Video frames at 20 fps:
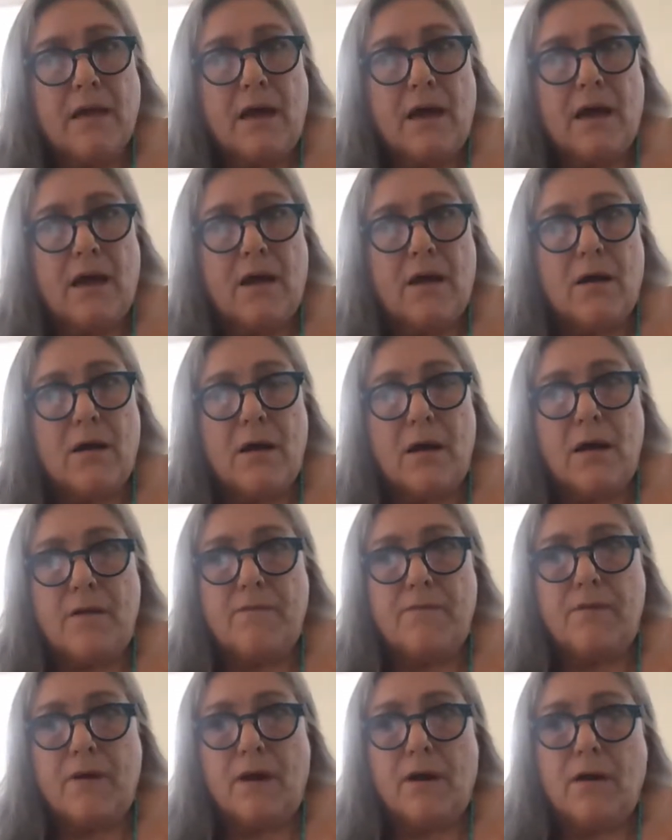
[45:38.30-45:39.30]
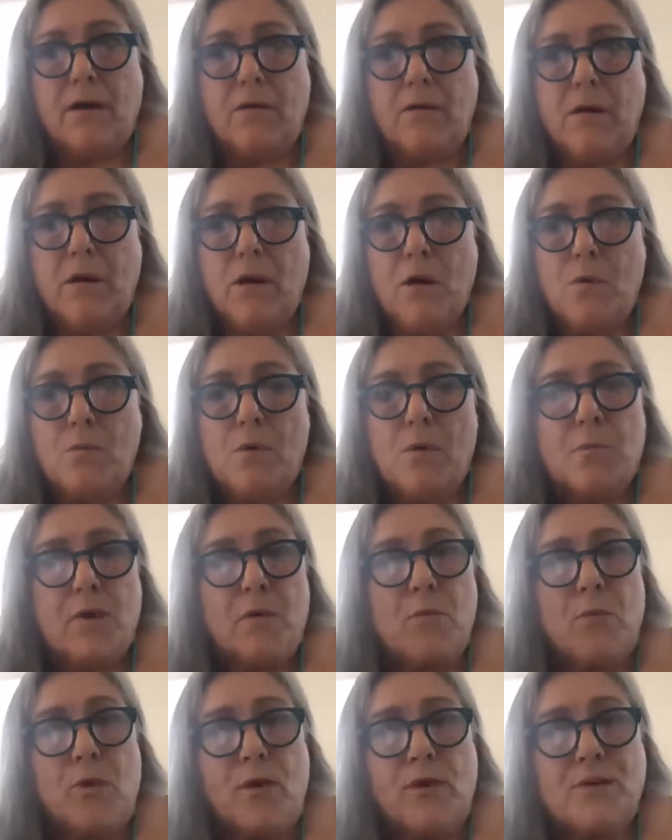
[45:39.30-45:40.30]
of our, when we
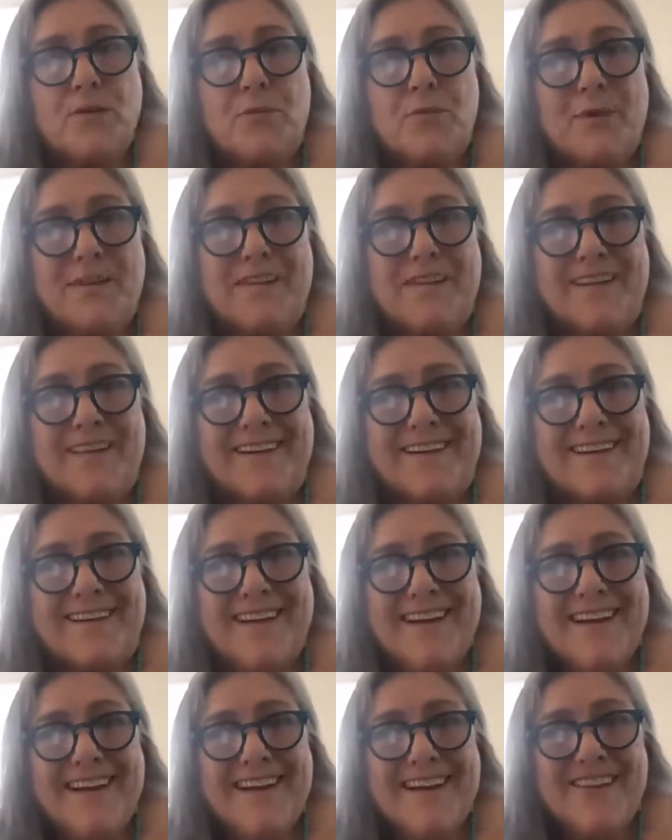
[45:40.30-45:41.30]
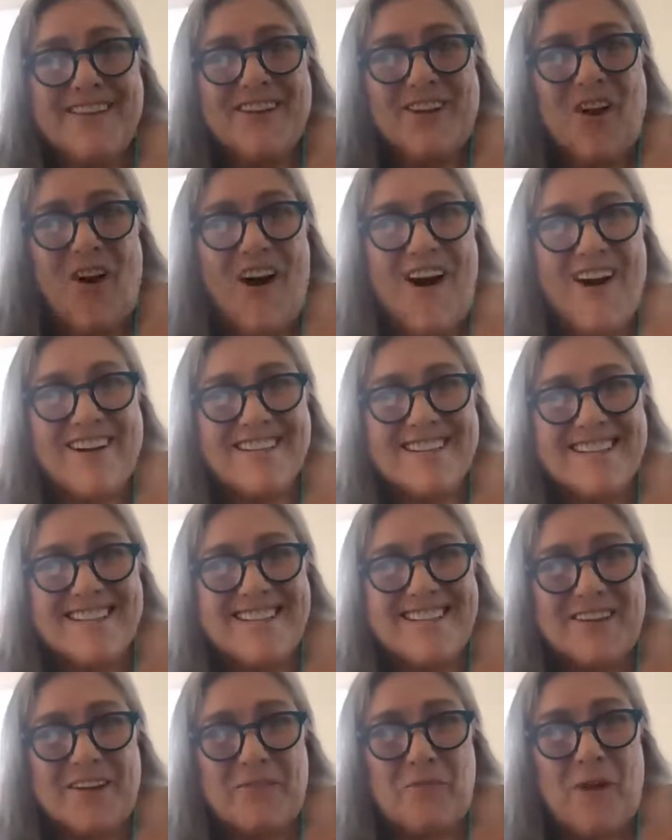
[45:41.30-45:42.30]
worked with the
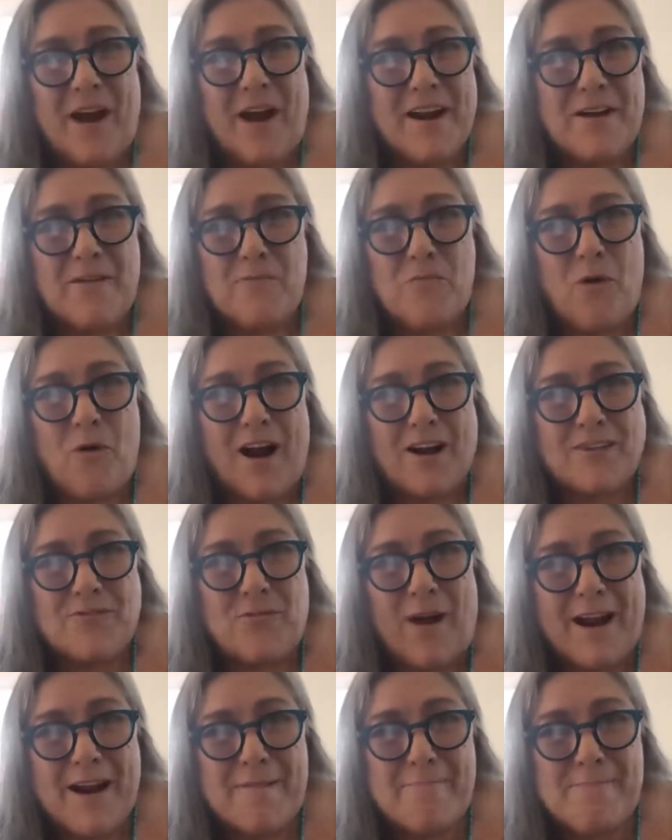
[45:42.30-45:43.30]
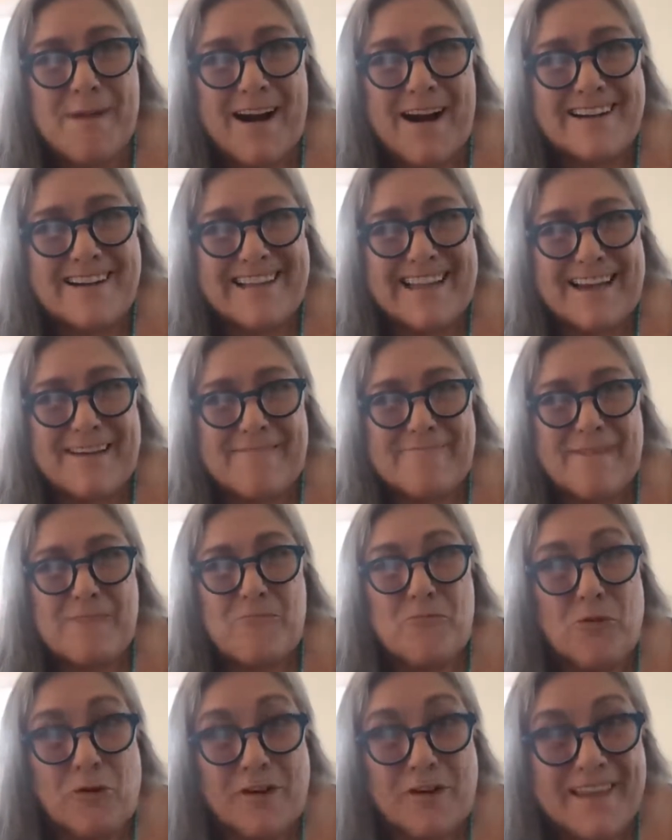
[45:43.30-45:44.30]
gods, right, walked right among them
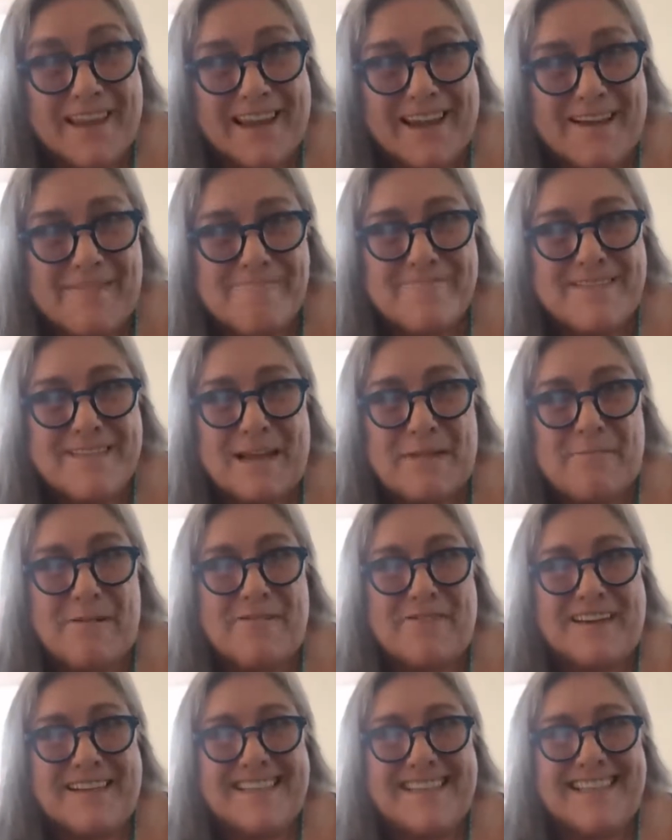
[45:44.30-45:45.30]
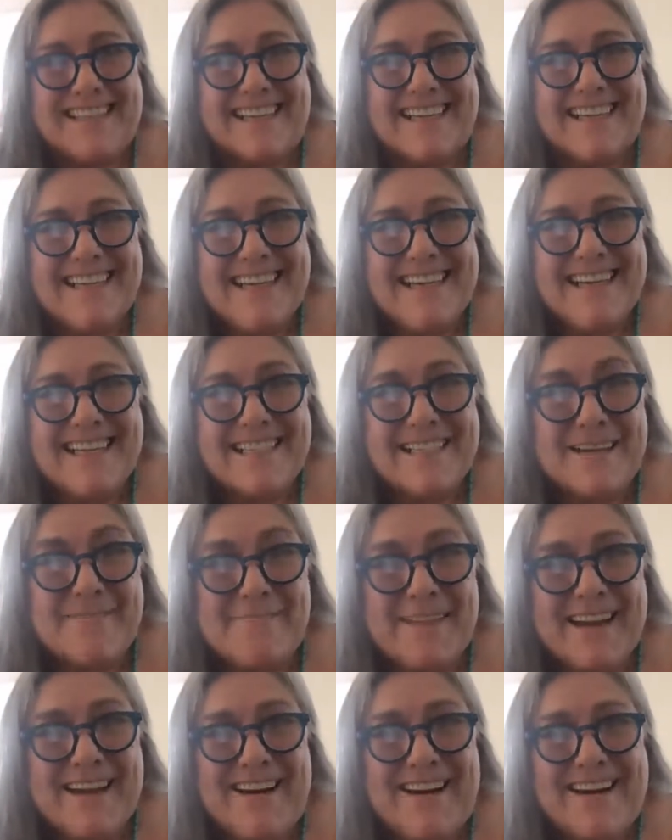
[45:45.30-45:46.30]
and were them, some of us, and
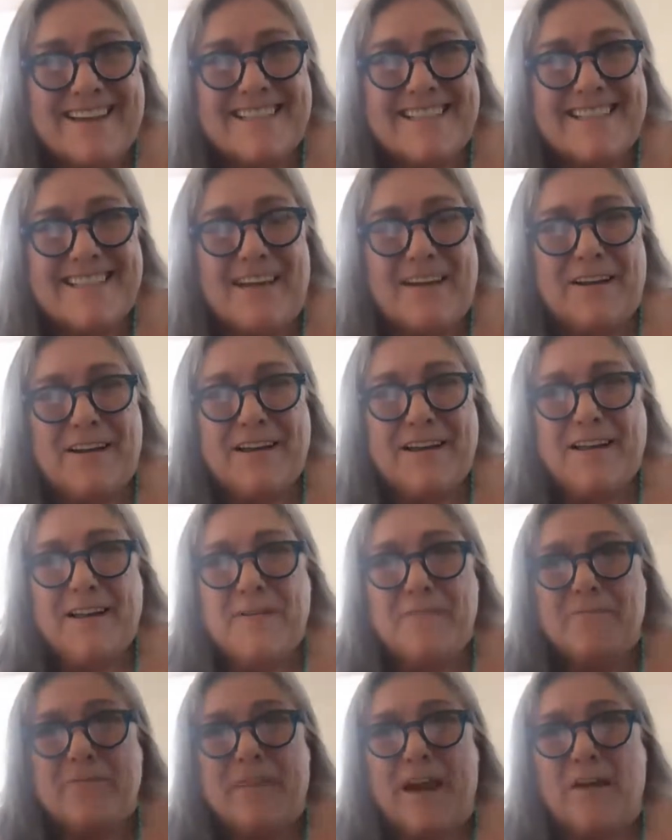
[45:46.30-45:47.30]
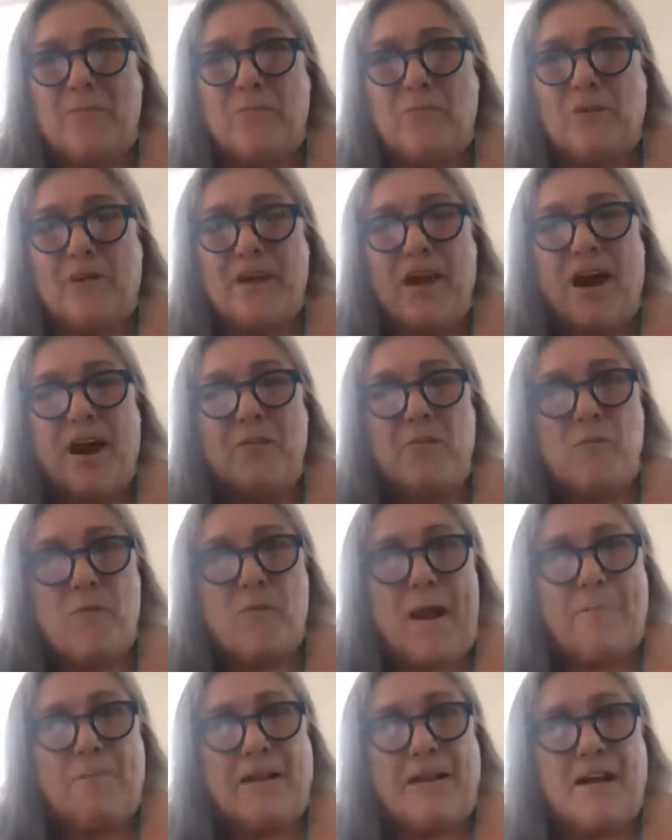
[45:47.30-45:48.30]
demigods that were not
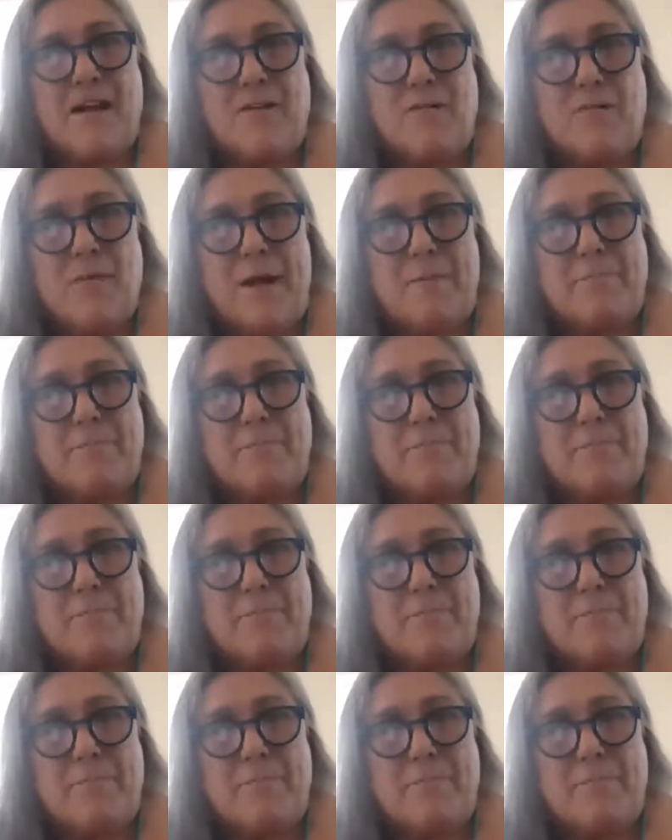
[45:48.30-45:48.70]
replicas.